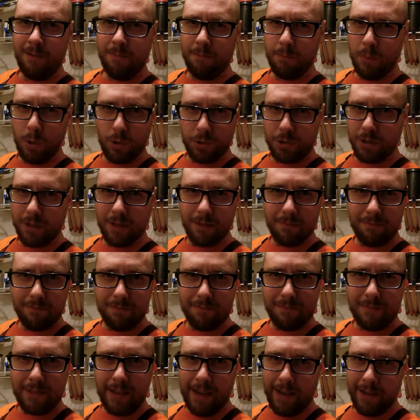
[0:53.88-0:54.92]
bullshit
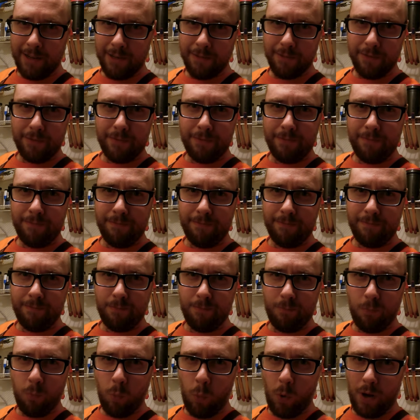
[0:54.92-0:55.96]
kind of
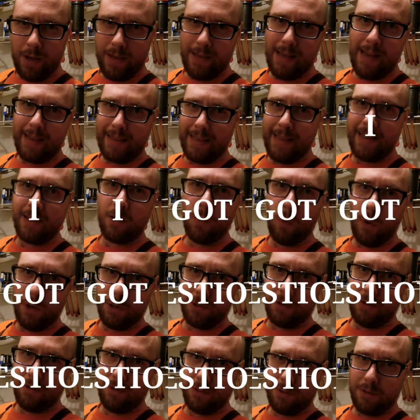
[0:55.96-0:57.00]
way. I got
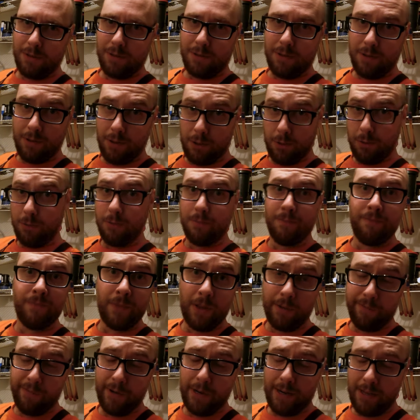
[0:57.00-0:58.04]
questions just to do
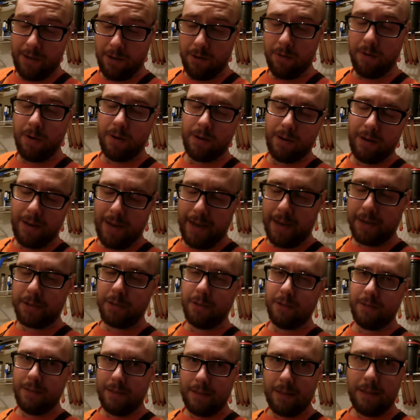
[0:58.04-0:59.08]
a video on it. I
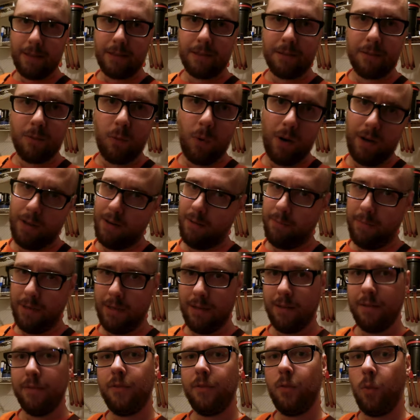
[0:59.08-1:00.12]
actually did get quite a
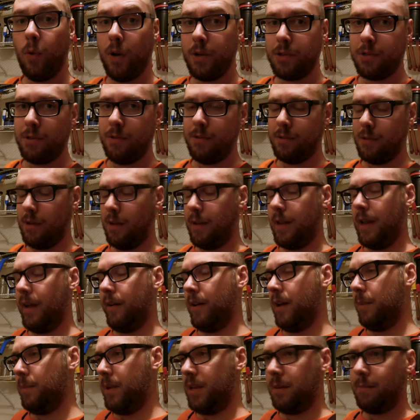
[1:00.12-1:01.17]
bit questions on how
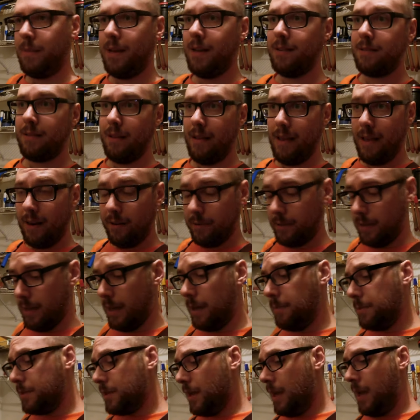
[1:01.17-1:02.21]
I make my
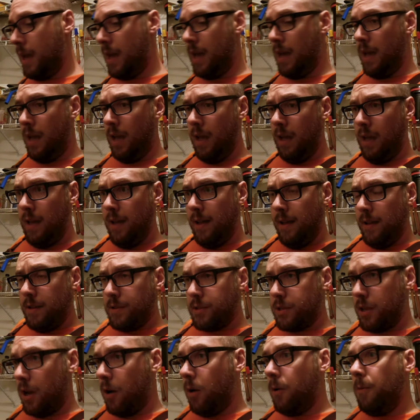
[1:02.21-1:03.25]
cyanotypes.
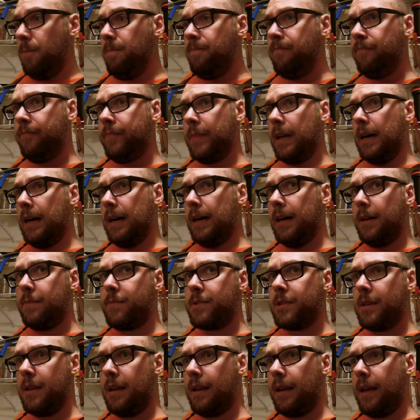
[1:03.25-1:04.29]
So, uh,
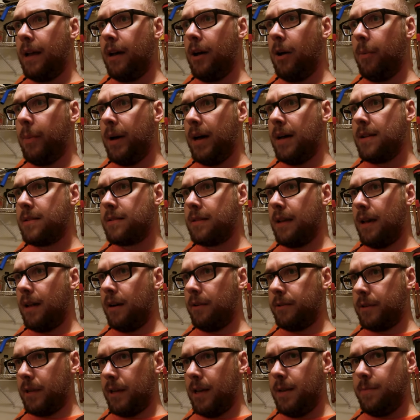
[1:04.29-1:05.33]
seeing how my
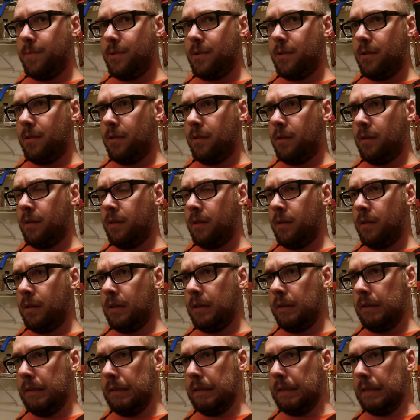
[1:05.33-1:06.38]
cyanotypes,
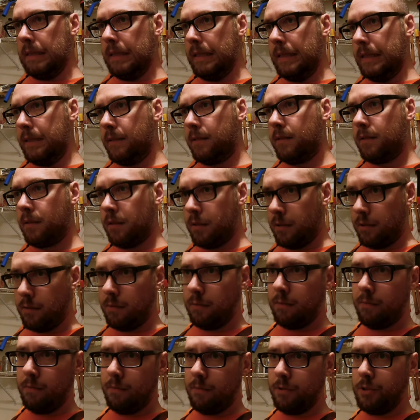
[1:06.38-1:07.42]
at least
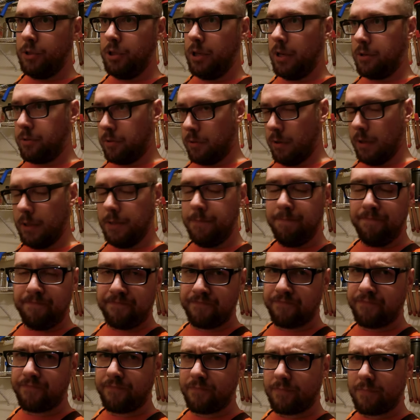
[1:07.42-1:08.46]
generally,
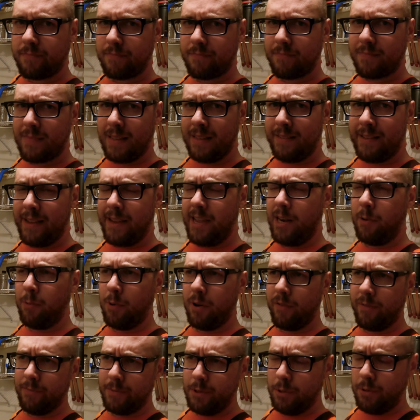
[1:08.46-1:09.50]
take
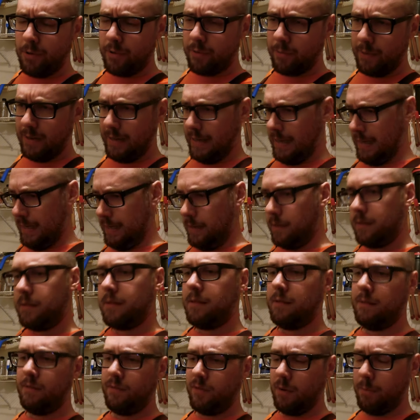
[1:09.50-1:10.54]
anywhere from two to three
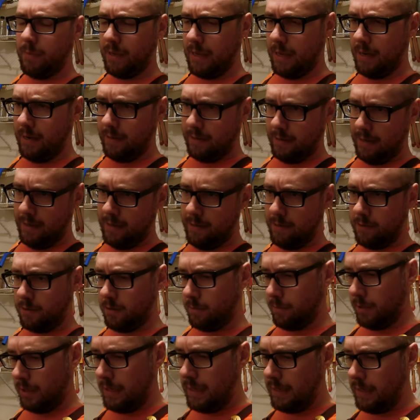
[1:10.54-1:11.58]
days from beginning to end to
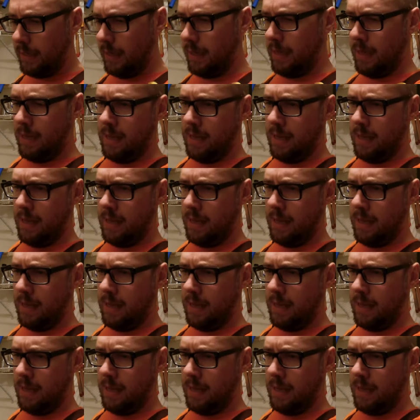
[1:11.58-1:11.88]
complete,